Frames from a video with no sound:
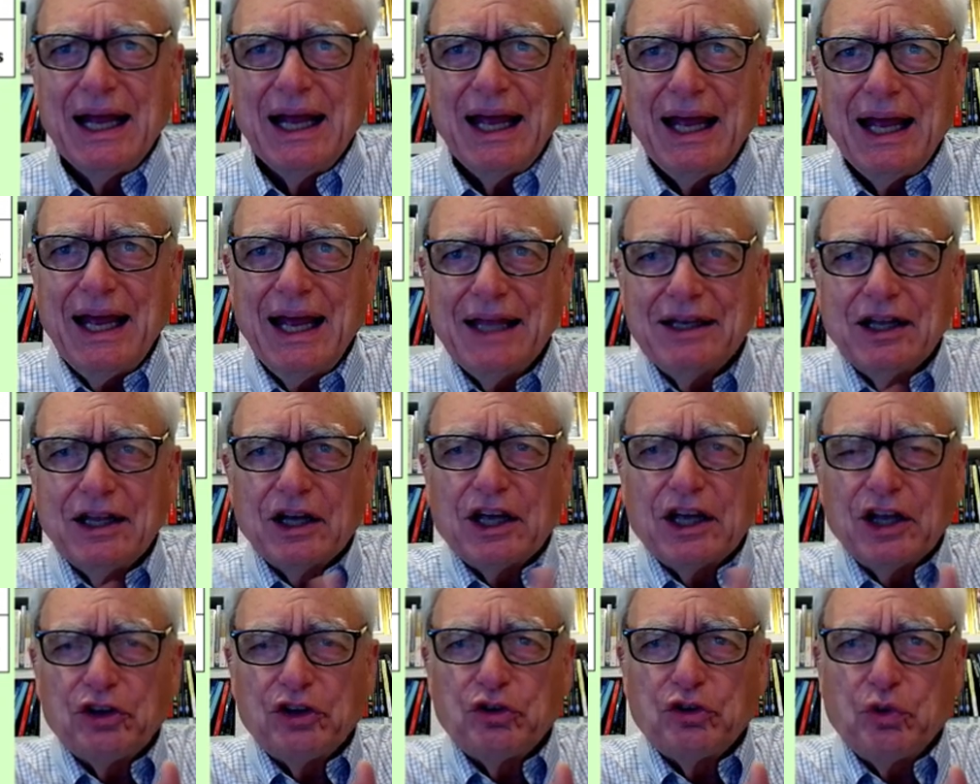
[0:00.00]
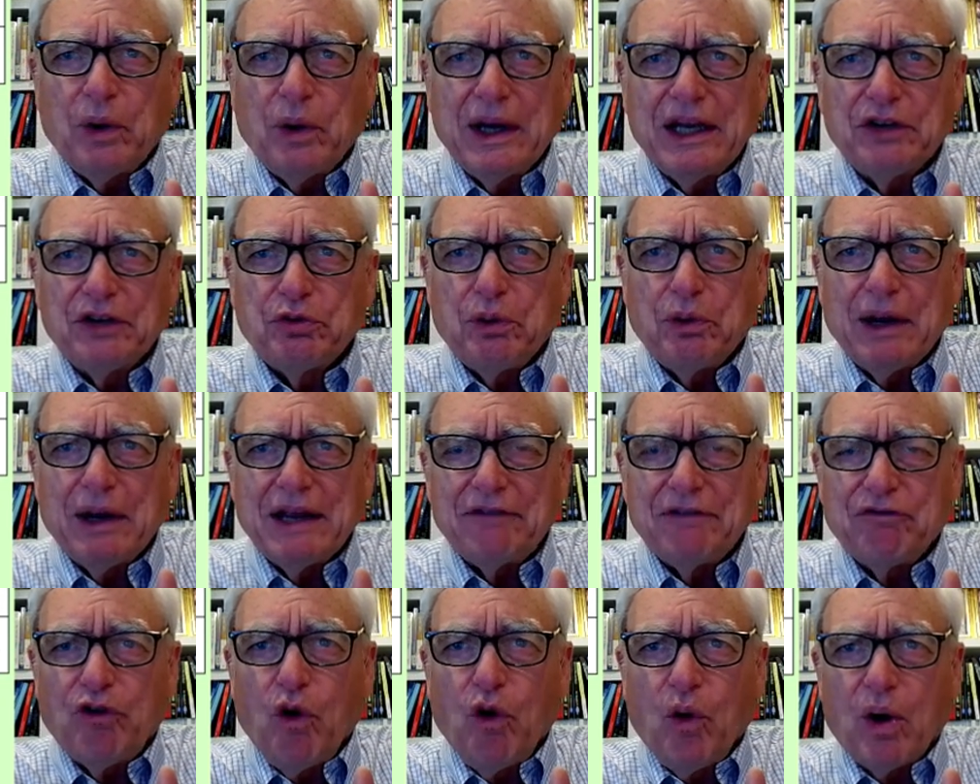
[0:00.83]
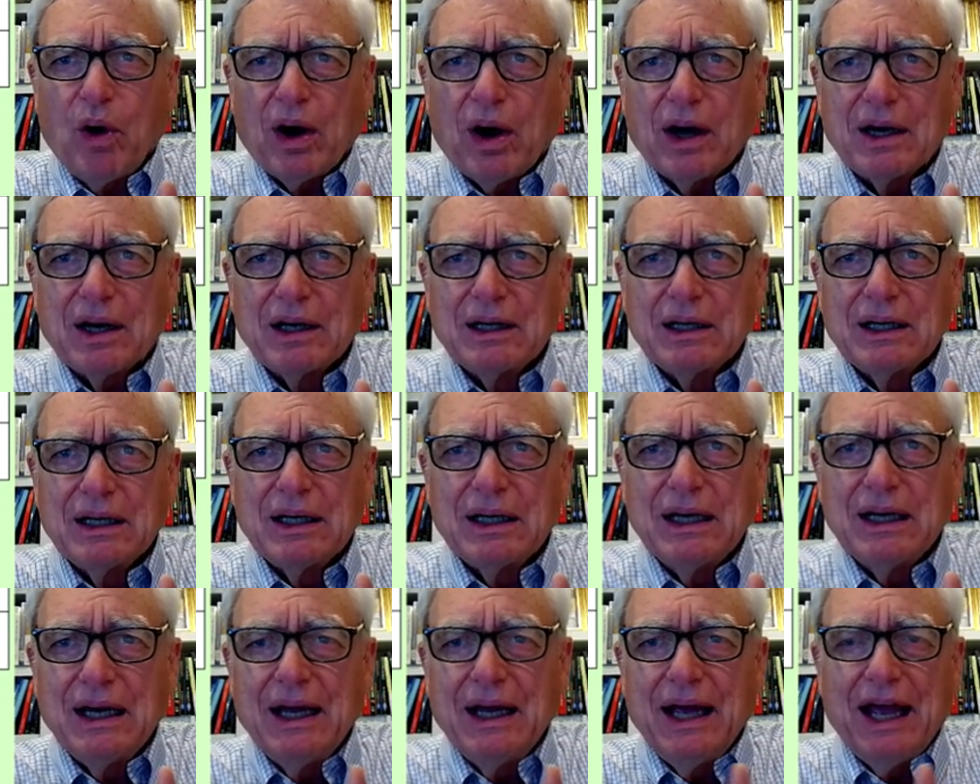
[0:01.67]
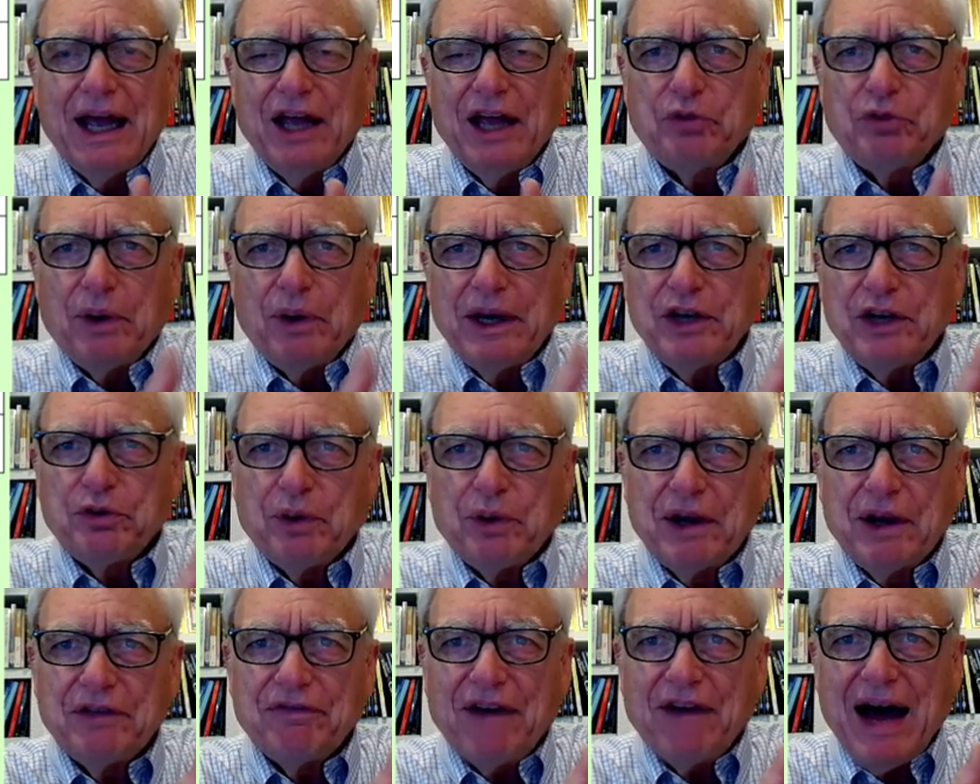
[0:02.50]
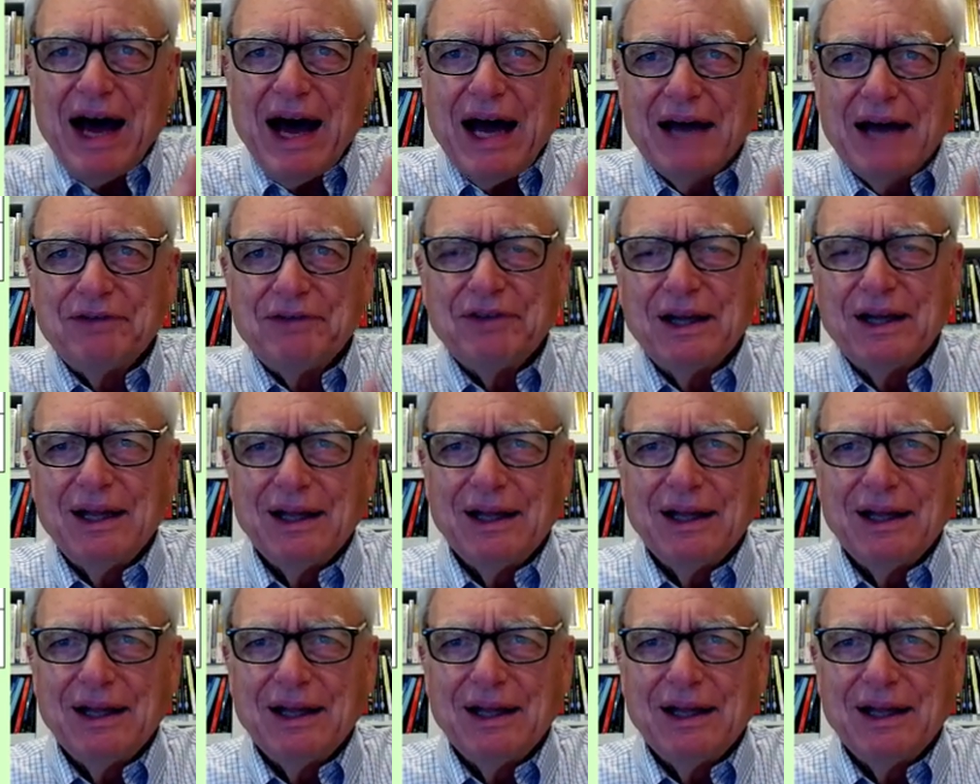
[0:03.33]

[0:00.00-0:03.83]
and look at 2024 and 2025.